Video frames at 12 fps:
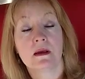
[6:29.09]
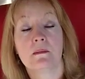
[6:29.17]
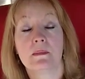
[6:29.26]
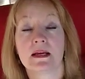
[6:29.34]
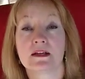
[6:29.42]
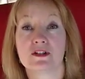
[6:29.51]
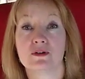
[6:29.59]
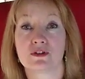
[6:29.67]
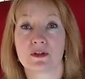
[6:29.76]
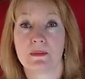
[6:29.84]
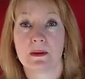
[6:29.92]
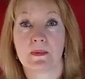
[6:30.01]
because
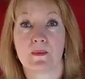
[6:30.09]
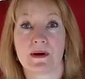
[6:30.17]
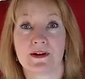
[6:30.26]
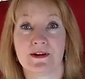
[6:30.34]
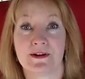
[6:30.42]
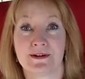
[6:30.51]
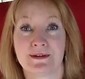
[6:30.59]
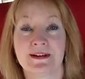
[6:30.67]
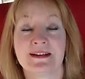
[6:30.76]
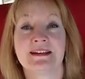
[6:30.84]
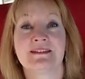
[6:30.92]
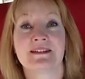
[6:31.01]
usually people want to know
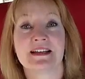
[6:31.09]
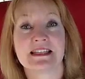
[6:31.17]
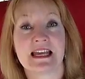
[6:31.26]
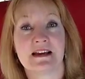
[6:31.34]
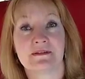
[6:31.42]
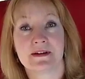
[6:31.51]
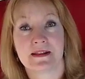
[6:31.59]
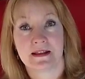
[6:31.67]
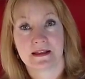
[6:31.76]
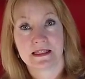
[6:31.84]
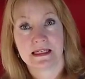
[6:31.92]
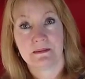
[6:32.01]
what is everything
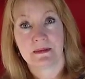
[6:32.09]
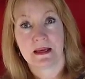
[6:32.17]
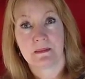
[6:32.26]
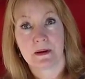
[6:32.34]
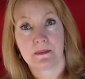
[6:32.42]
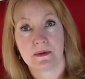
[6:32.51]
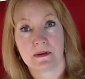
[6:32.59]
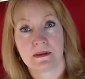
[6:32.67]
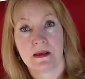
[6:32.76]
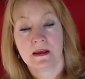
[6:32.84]
the team came up with.